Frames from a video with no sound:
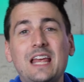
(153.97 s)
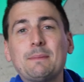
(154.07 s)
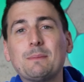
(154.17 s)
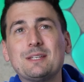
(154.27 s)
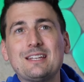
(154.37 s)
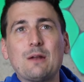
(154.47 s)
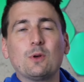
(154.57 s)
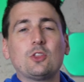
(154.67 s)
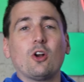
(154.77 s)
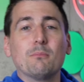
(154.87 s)
can be said with
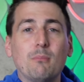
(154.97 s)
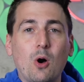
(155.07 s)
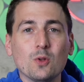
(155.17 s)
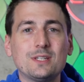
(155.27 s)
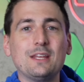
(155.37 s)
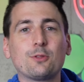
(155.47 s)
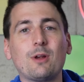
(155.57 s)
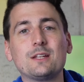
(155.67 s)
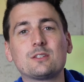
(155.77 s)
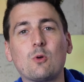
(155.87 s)
our
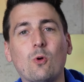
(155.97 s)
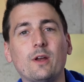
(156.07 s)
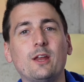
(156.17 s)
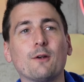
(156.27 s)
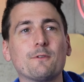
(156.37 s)
multi-thread score here for